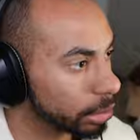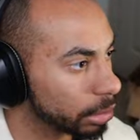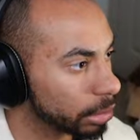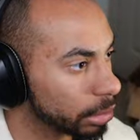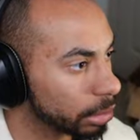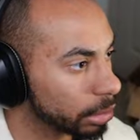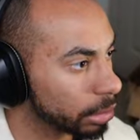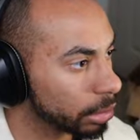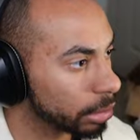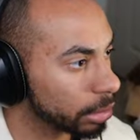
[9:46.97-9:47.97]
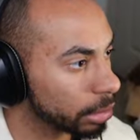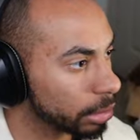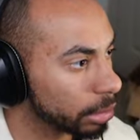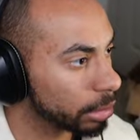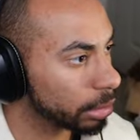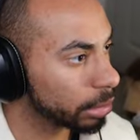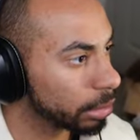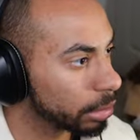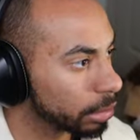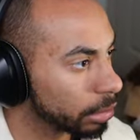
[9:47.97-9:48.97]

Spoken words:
(no one is talking)